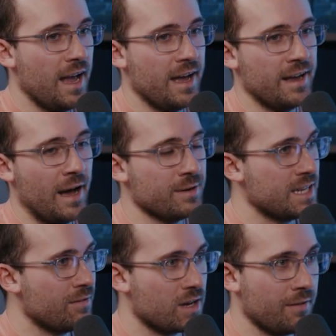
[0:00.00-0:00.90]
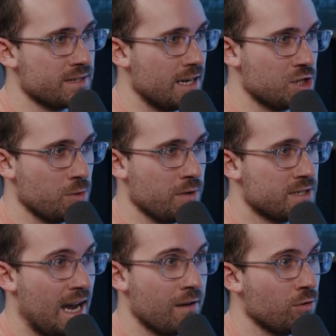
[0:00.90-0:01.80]
And I was having a conversation with
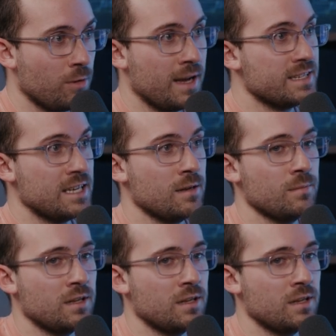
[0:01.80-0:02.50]
Saival on my team,